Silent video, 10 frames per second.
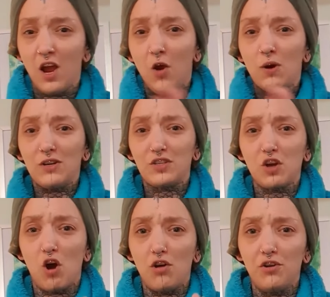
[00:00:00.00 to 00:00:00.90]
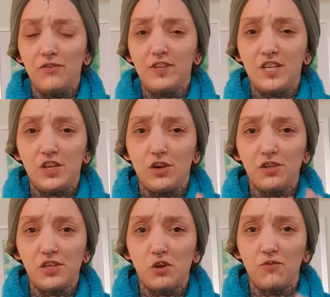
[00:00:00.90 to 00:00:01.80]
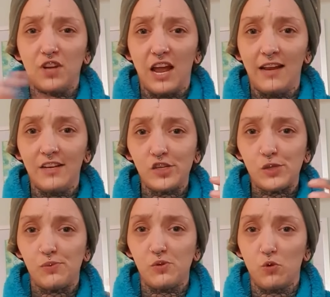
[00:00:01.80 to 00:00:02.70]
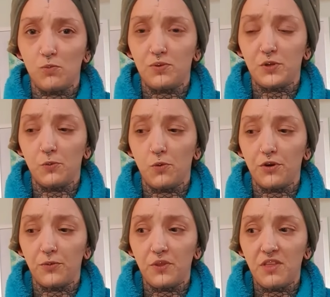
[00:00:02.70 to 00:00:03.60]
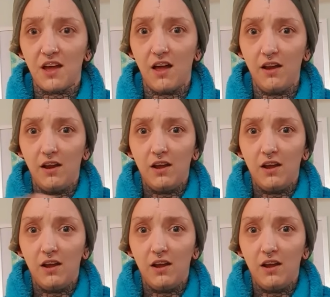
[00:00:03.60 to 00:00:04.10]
whereas the cotton of a t-shirt is softer and it just absorbs the water without